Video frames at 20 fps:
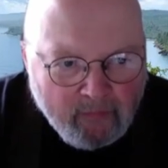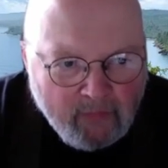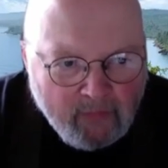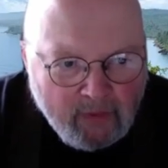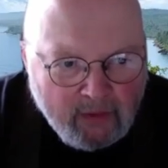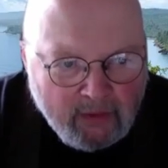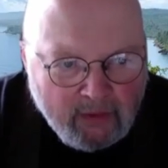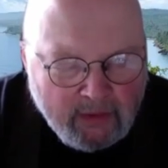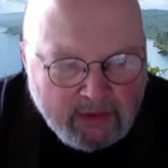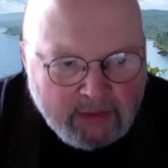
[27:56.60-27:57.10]

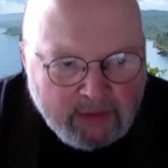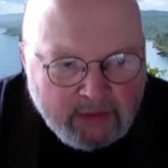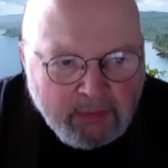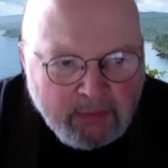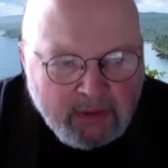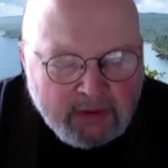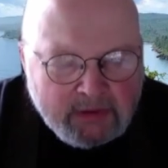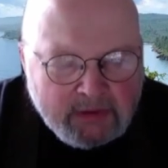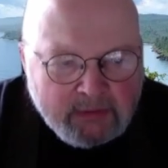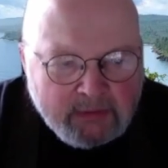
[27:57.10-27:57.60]
It is
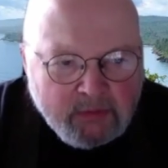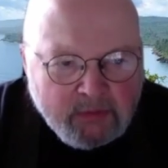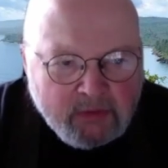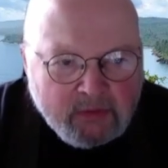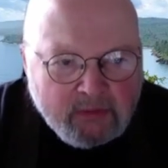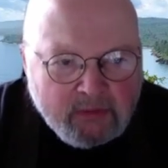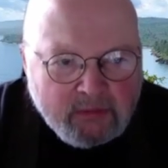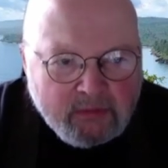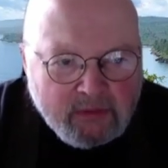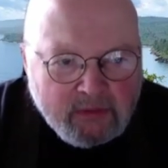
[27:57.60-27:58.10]

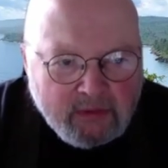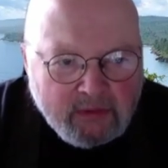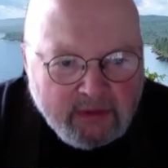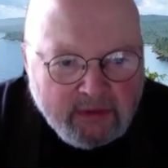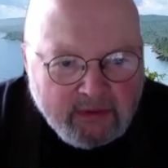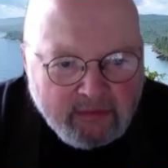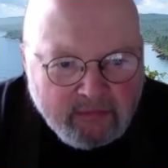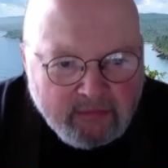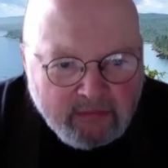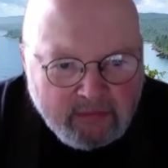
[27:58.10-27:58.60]
possible to
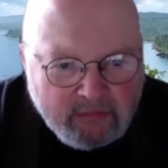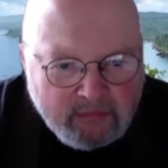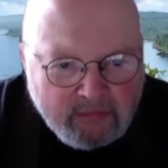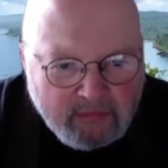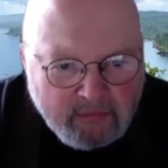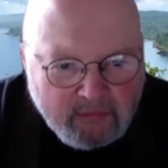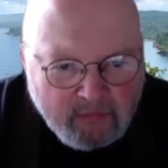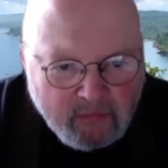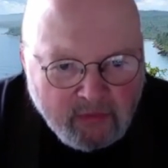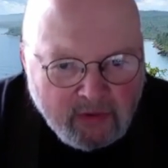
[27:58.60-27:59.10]
live
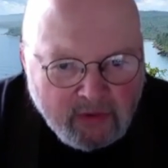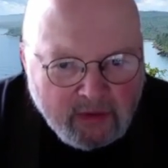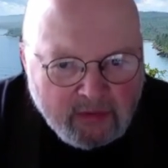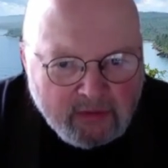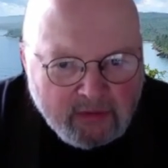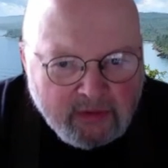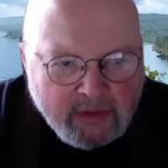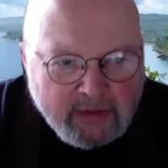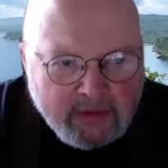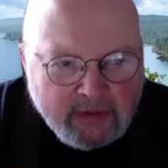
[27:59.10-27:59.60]

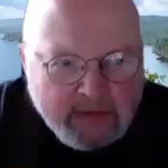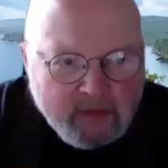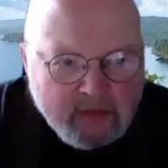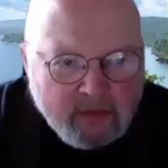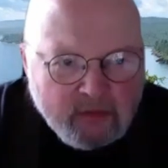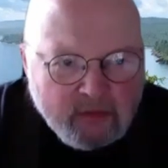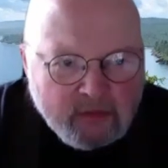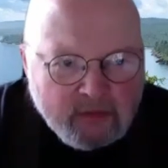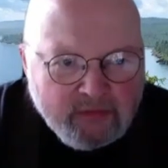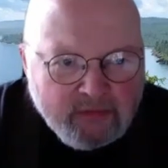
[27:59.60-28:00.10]
without taking
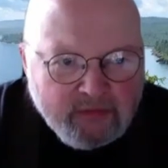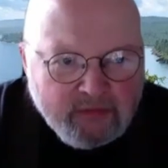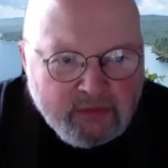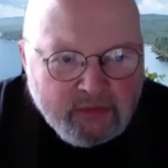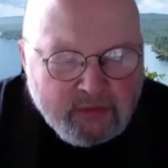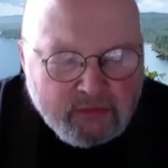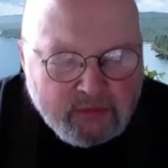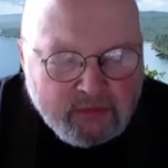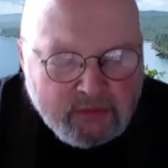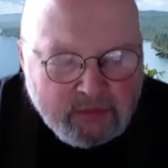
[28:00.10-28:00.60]
hold of views.